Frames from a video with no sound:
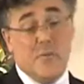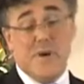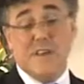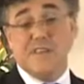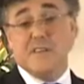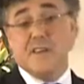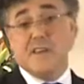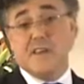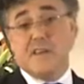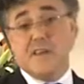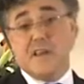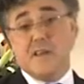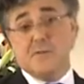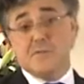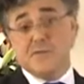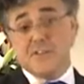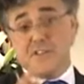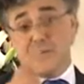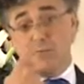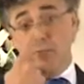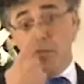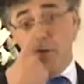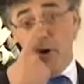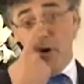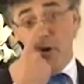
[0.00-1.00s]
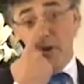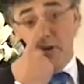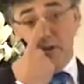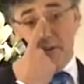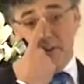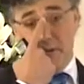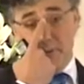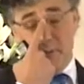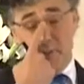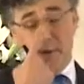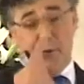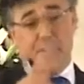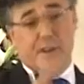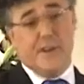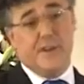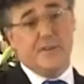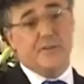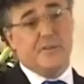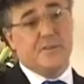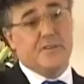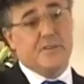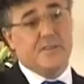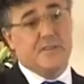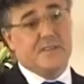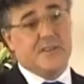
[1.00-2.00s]
one that comes to mind, and we're going
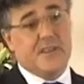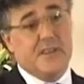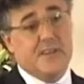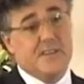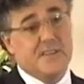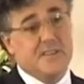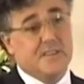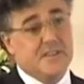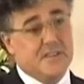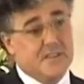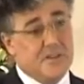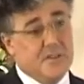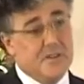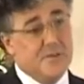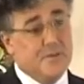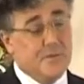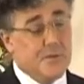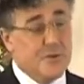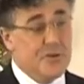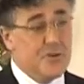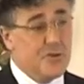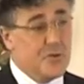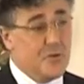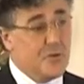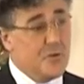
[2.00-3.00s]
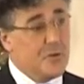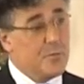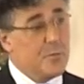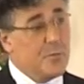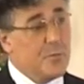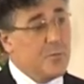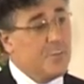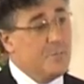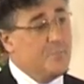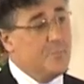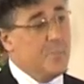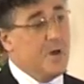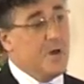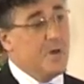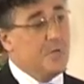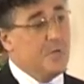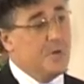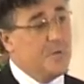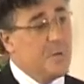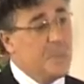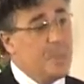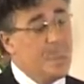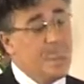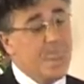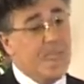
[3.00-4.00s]
to discuss this just for a short, brief
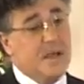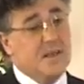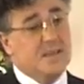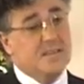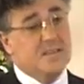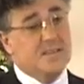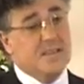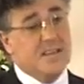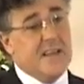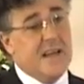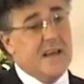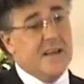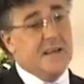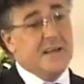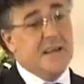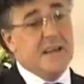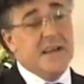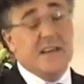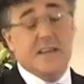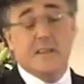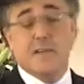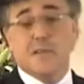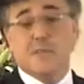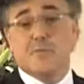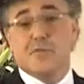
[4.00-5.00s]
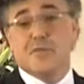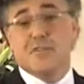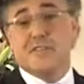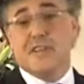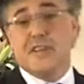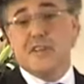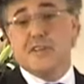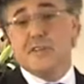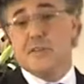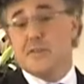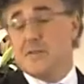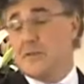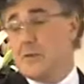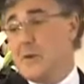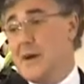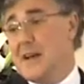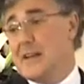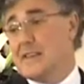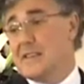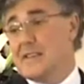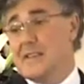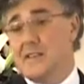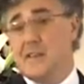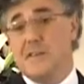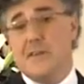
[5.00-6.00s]
moment, is a young lady that presented to
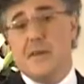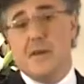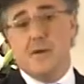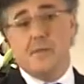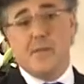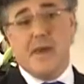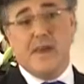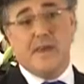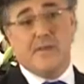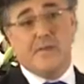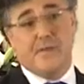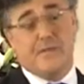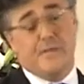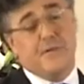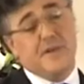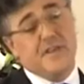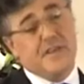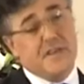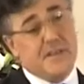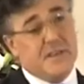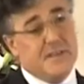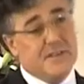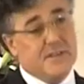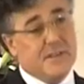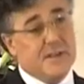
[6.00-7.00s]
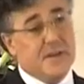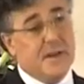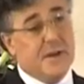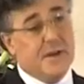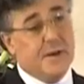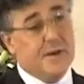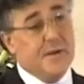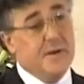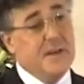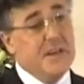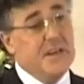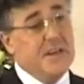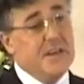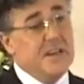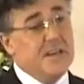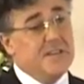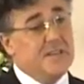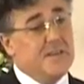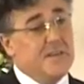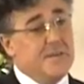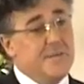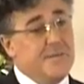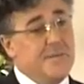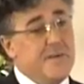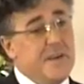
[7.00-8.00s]
us about 3 years ago.
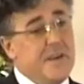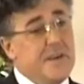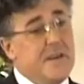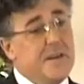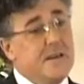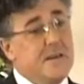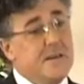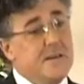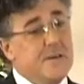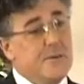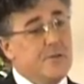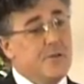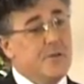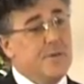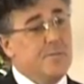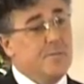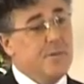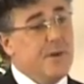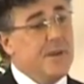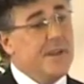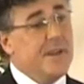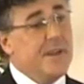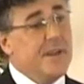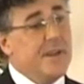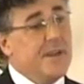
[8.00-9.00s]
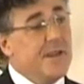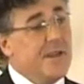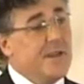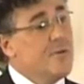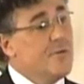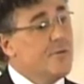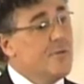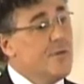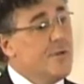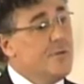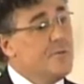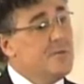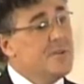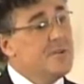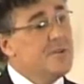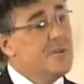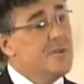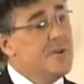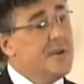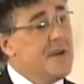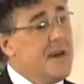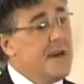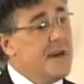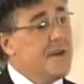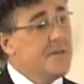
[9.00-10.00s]
Severe
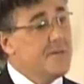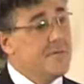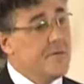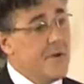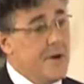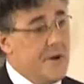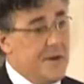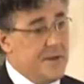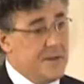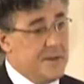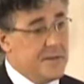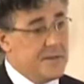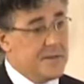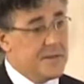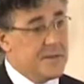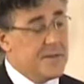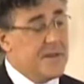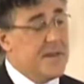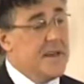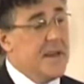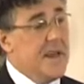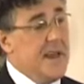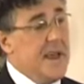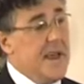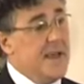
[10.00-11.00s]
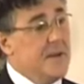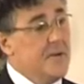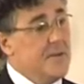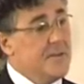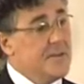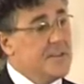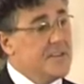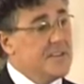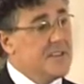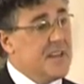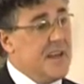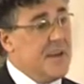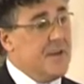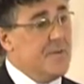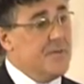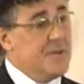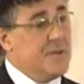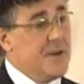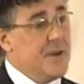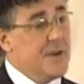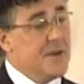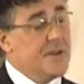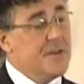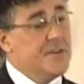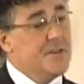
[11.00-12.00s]
rheumatoid arthritis, and on the same
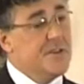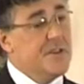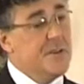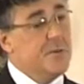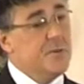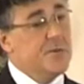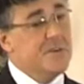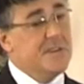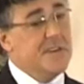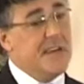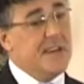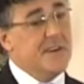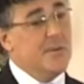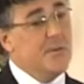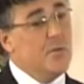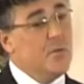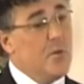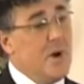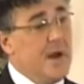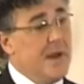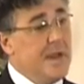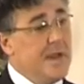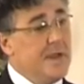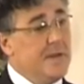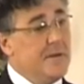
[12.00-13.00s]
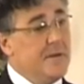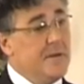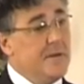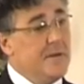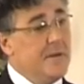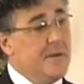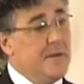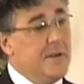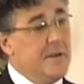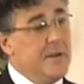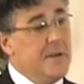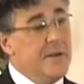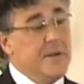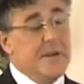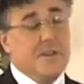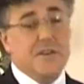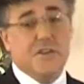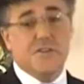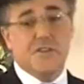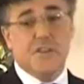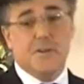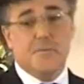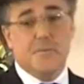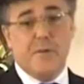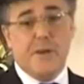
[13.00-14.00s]
token, she was underweight.
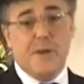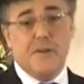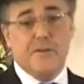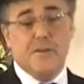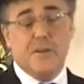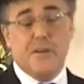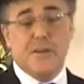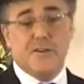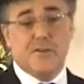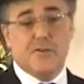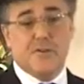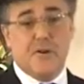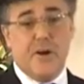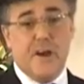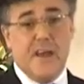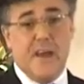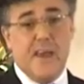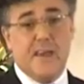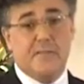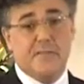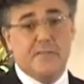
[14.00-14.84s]
She'd been a triathlete